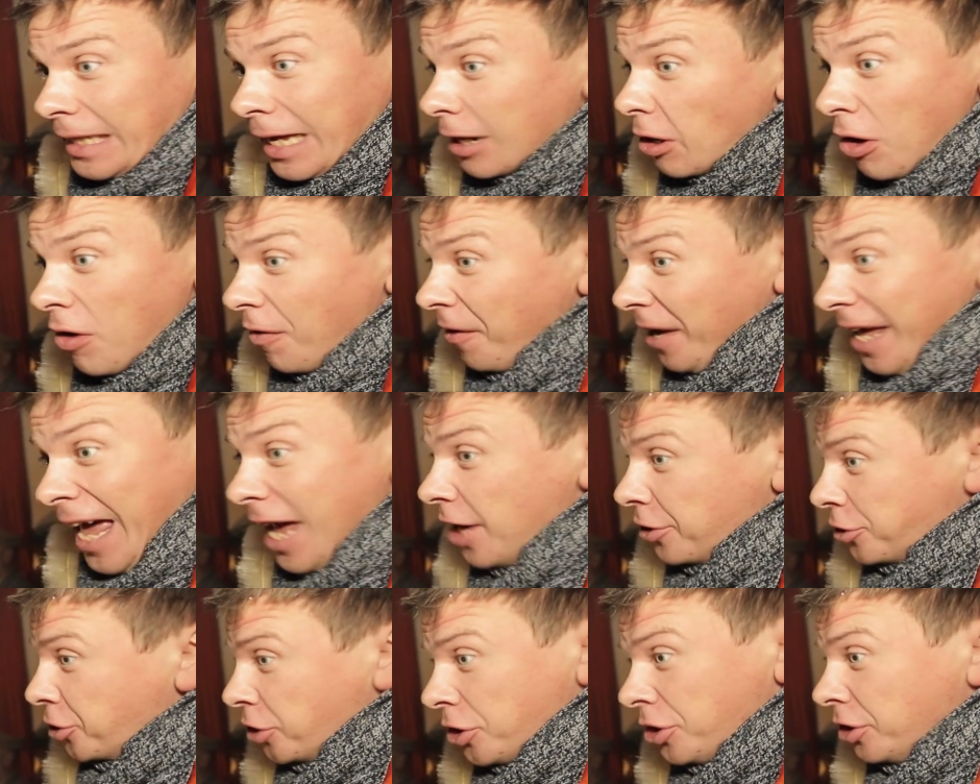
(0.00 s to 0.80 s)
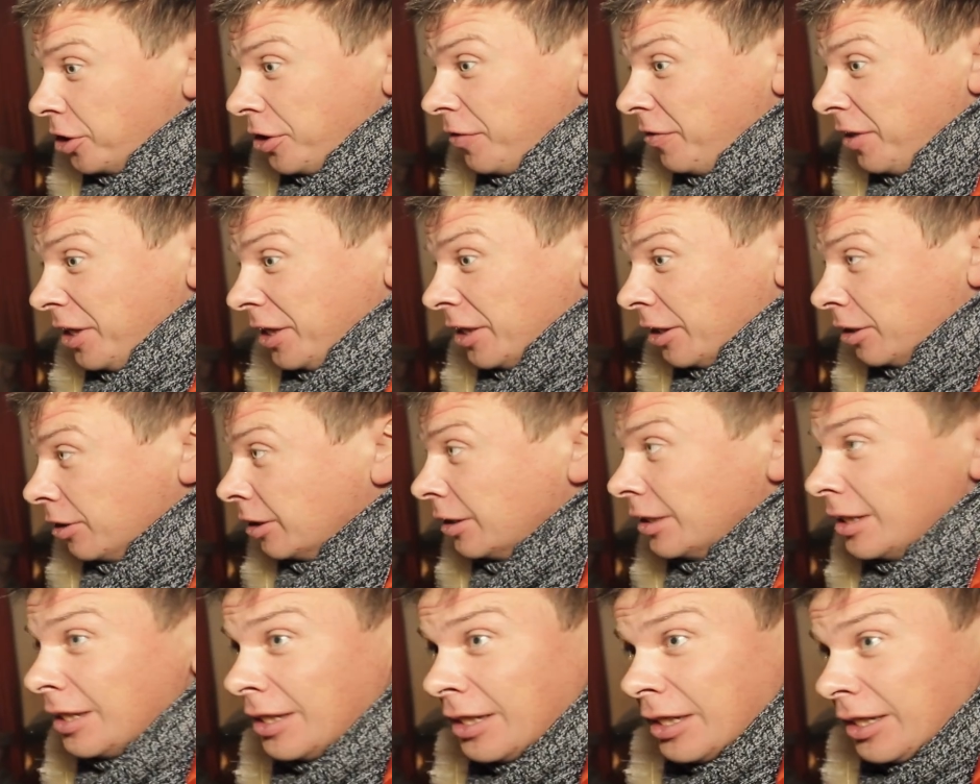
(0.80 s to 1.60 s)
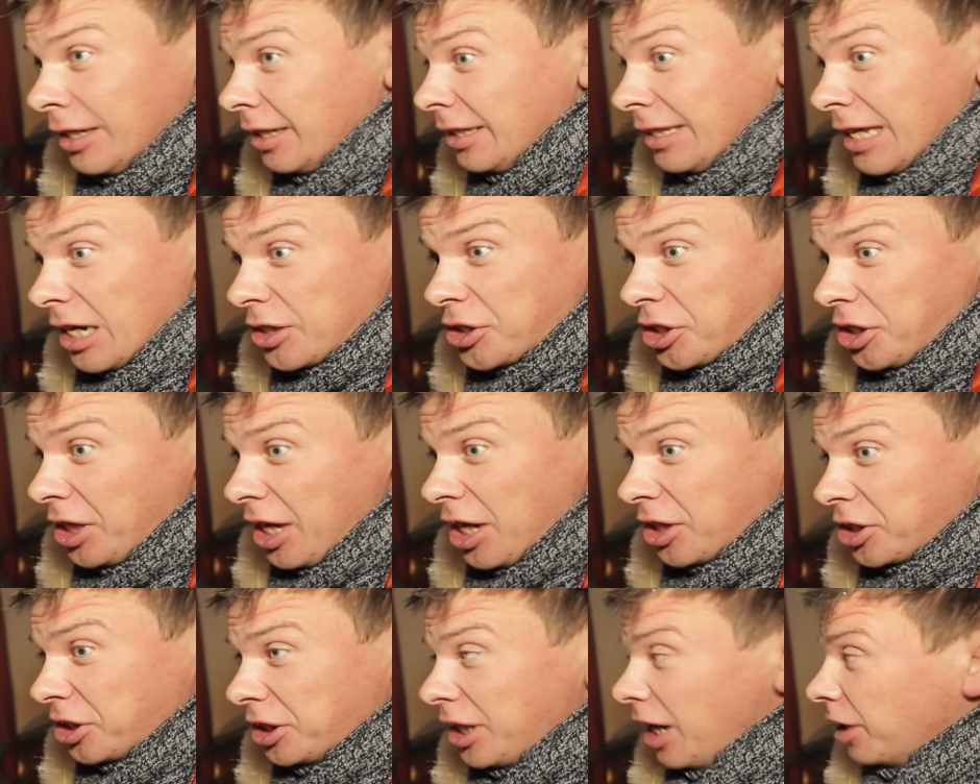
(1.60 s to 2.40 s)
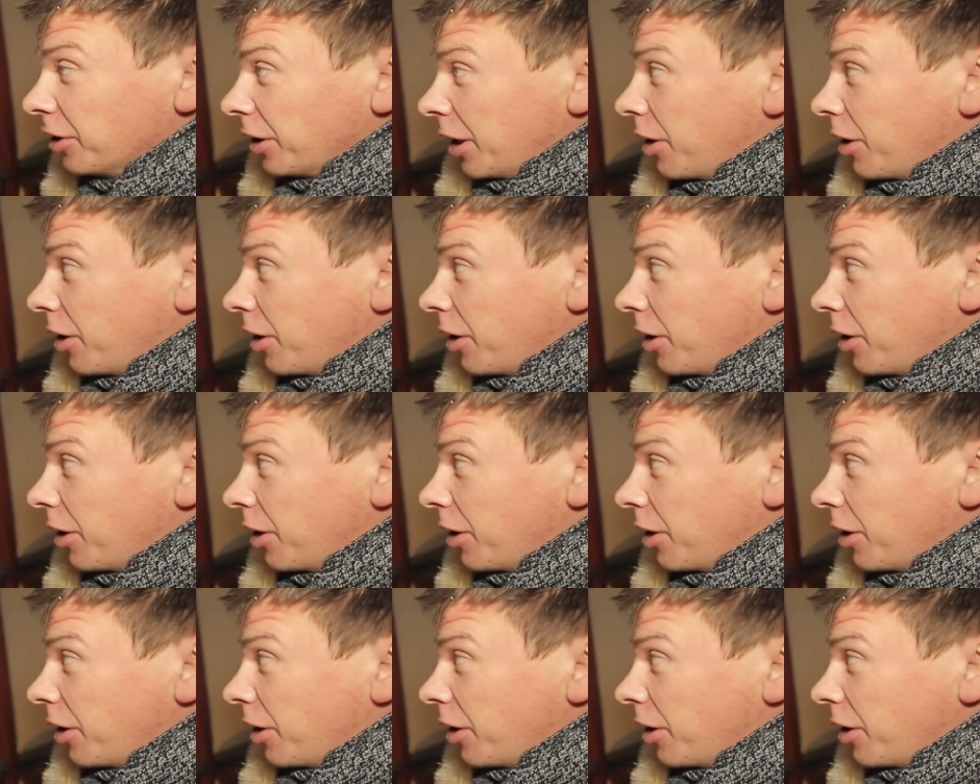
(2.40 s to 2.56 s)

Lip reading: I didn't think I would see something like this.